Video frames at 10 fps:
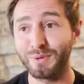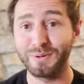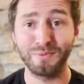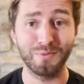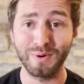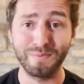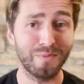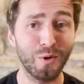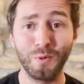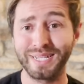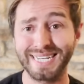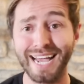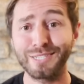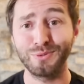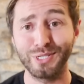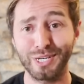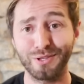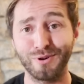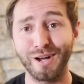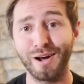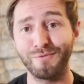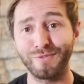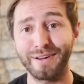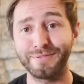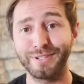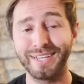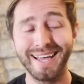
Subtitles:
We're always next to each other at Ravel,